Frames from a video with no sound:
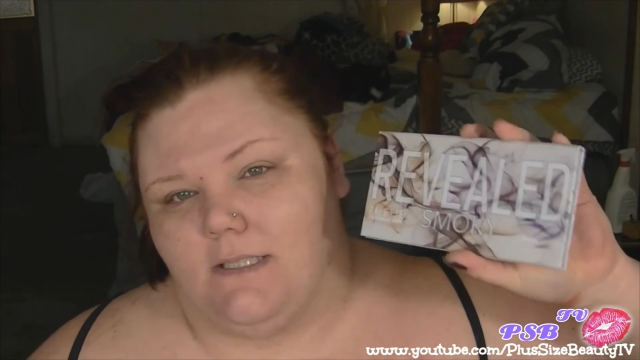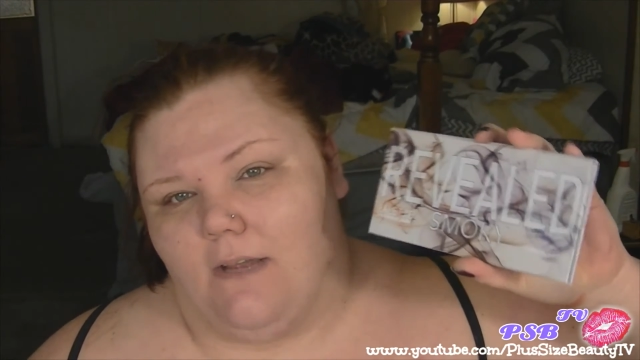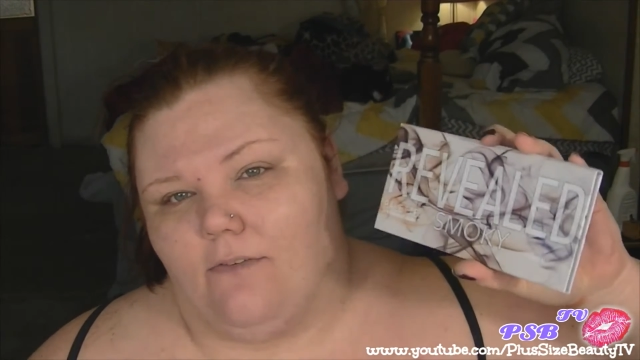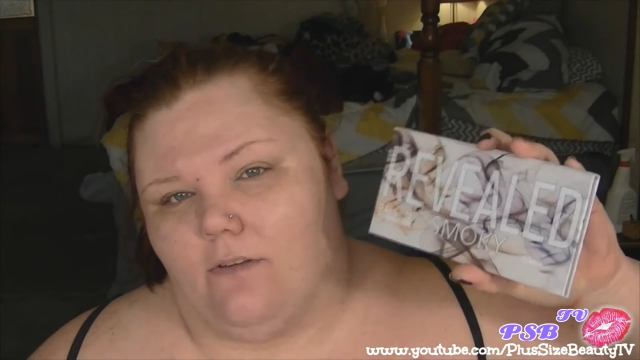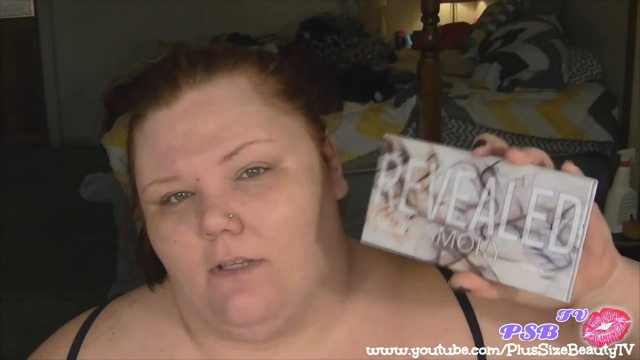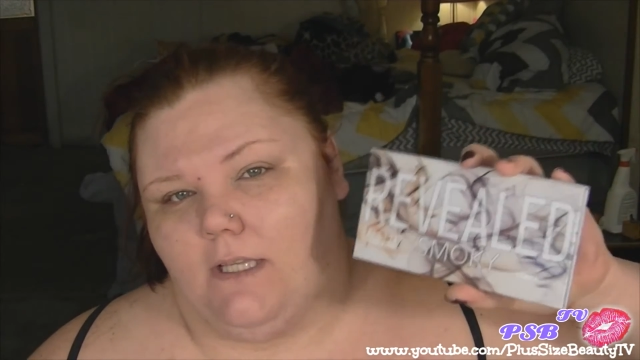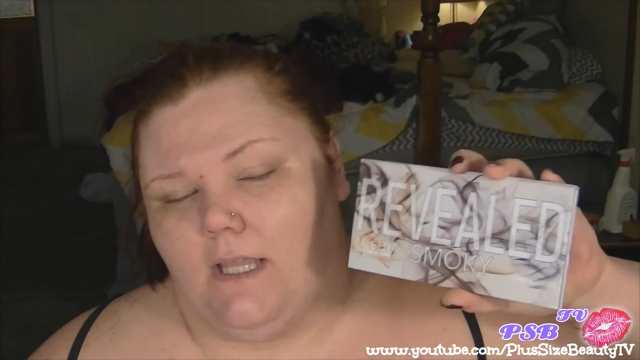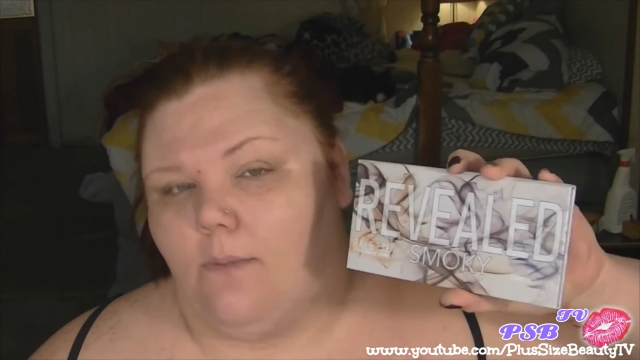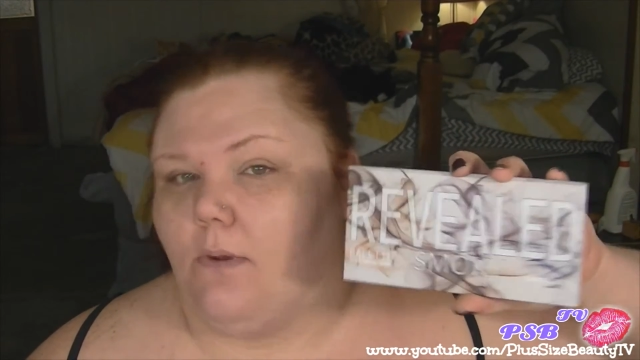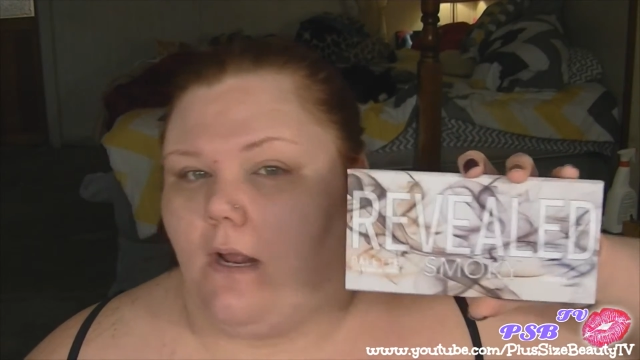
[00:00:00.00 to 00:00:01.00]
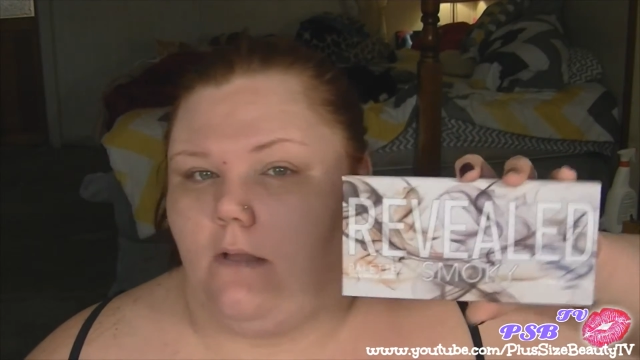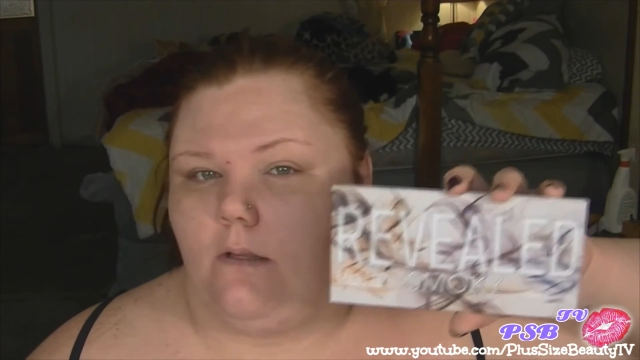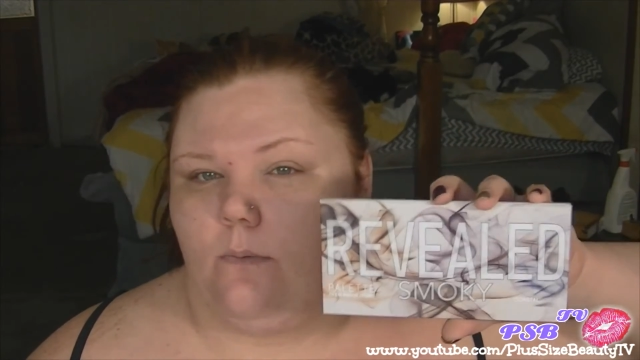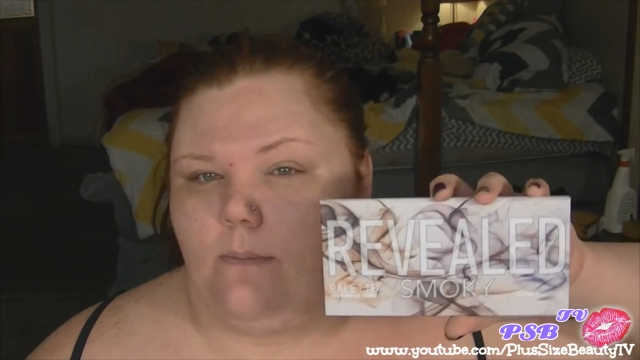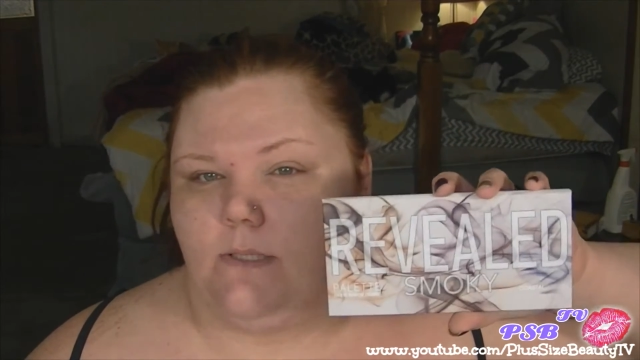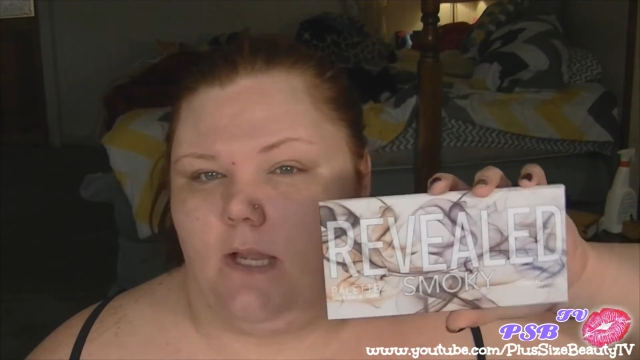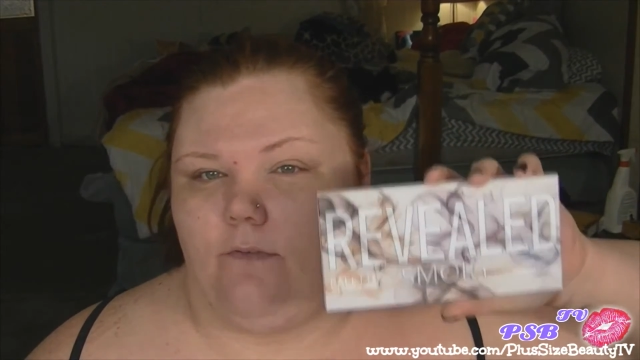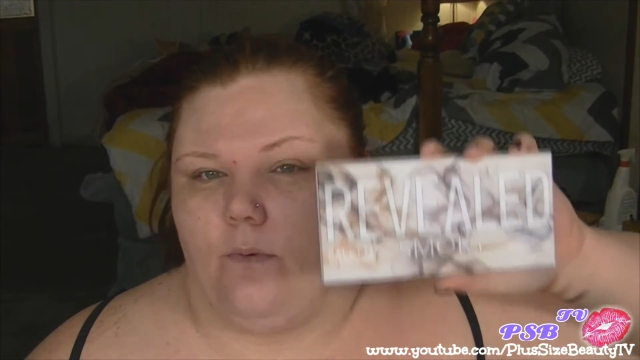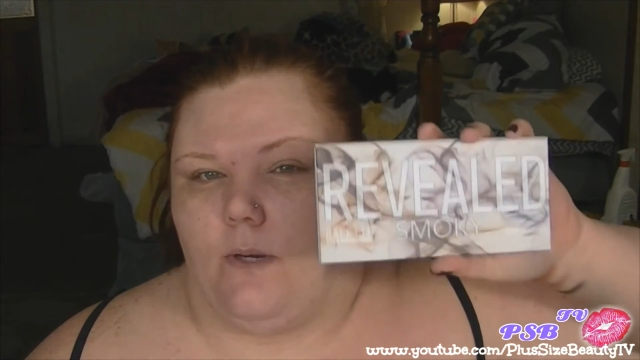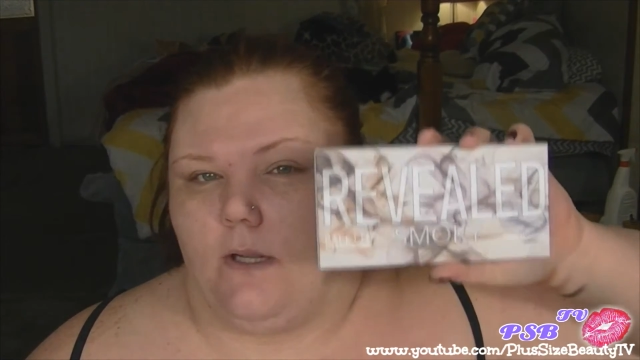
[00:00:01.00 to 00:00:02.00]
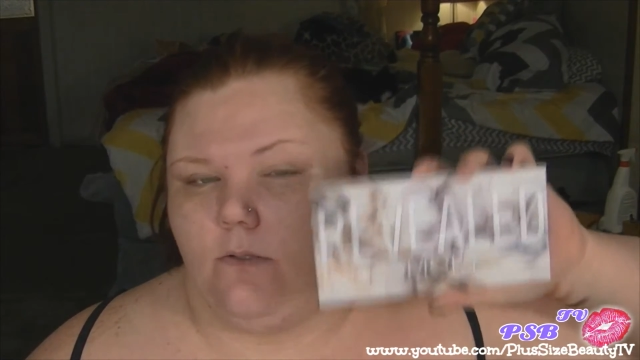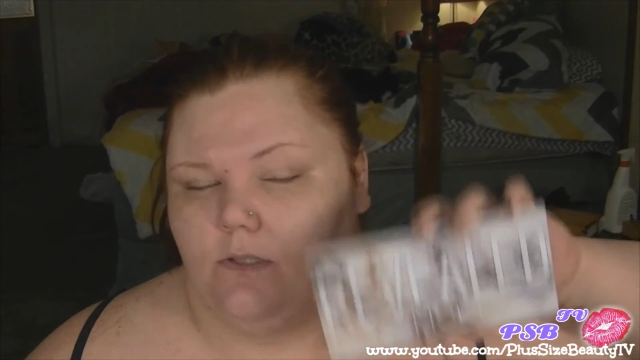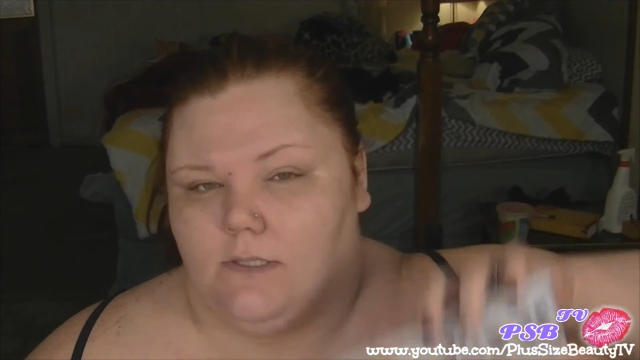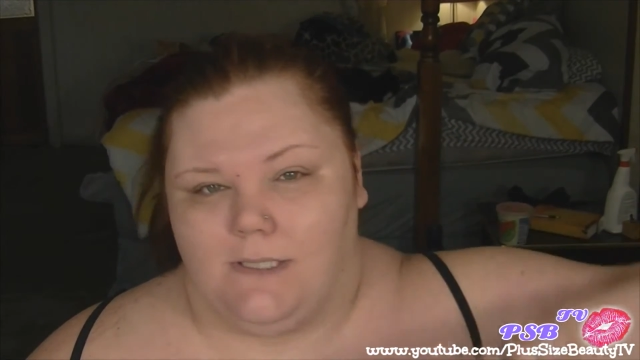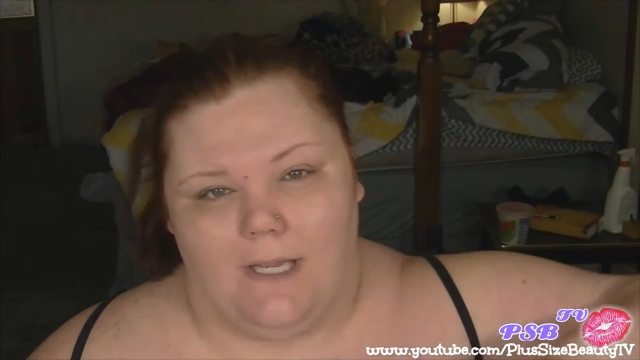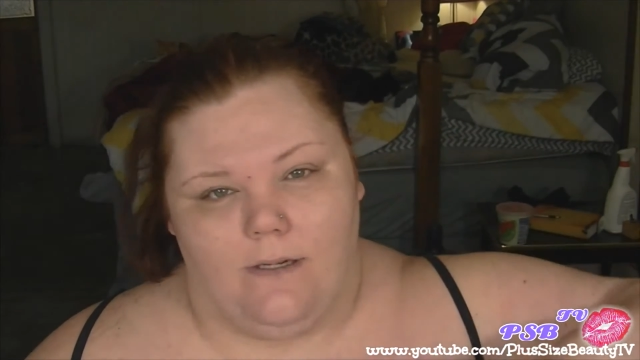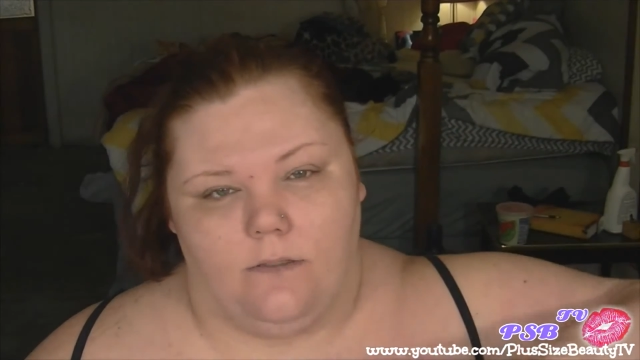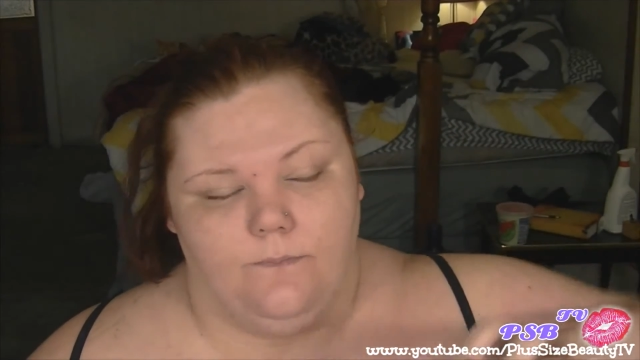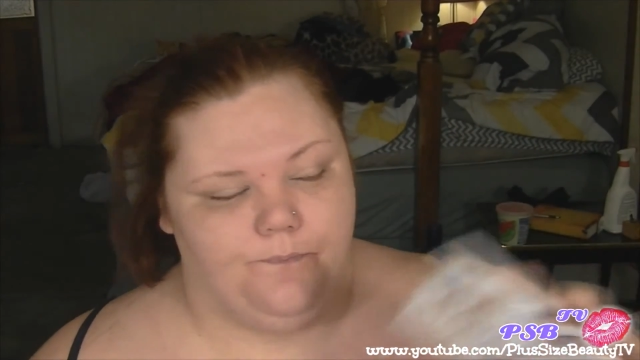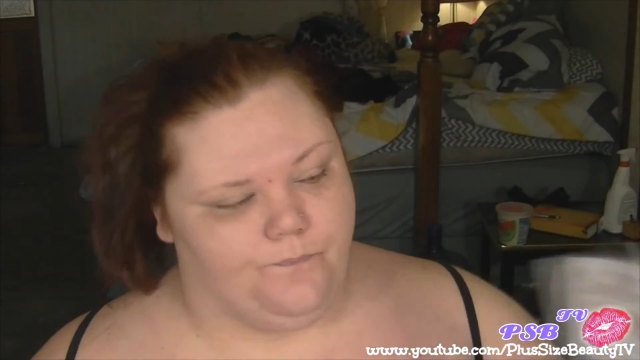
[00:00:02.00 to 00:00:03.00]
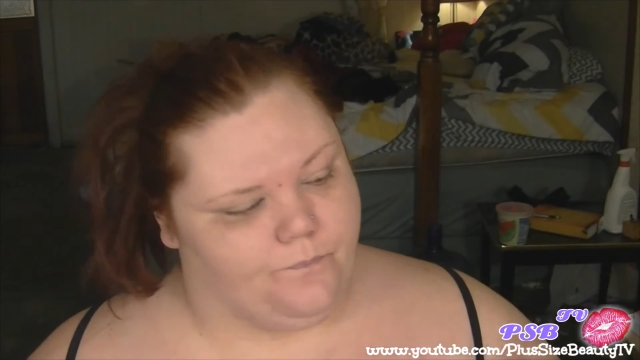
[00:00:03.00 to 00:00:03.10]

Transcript: definitely keep an eye on their website for when it goes on sale.